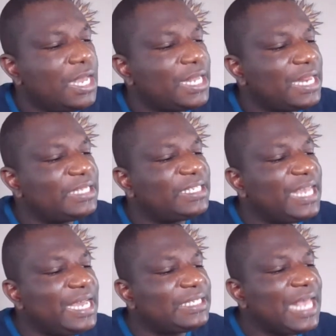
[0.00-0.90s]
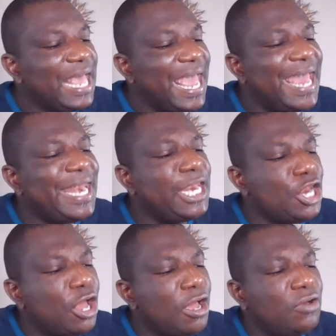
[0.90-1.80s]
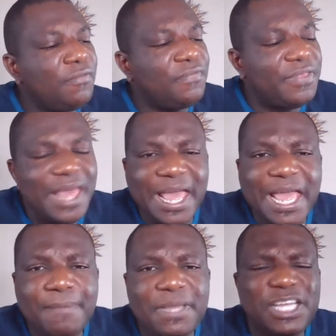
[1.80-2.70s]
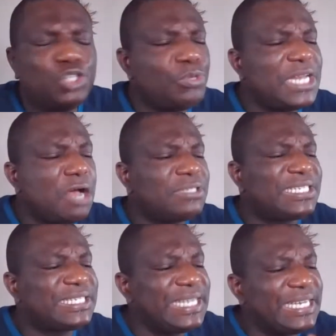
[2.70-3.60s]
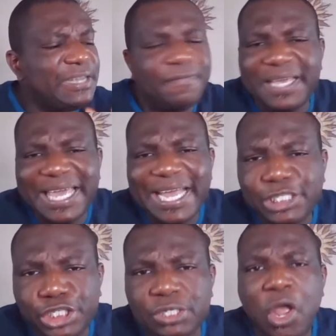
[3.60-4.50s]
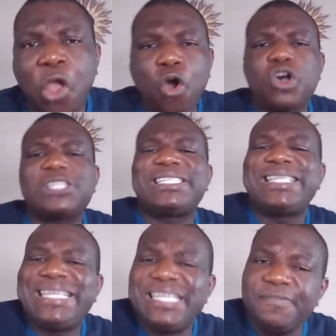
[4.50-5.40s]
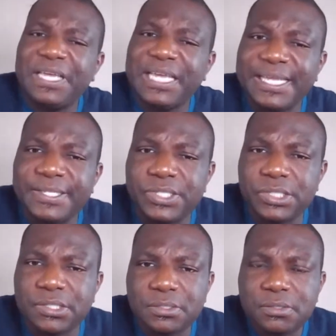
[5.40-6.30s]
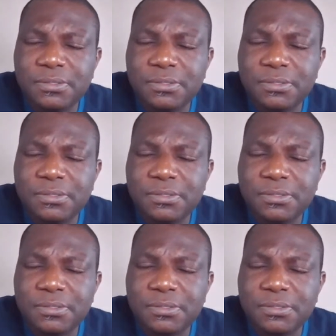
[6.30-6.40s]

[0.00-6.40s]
Then it says, and none of them is without signification or significance.